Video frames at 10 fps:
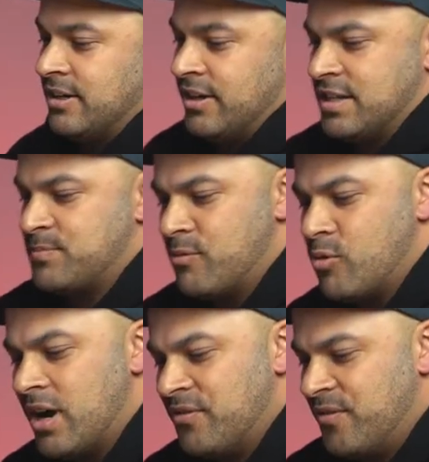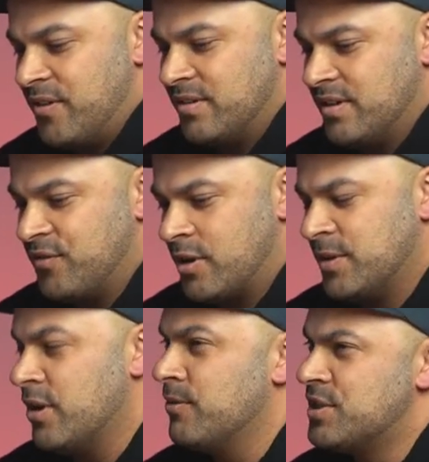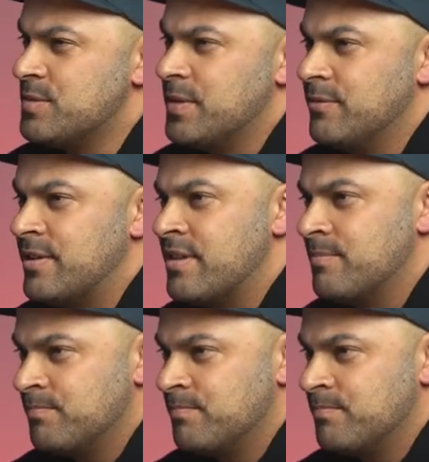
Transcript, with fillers: I asked my wife if I'm the only one she's been with.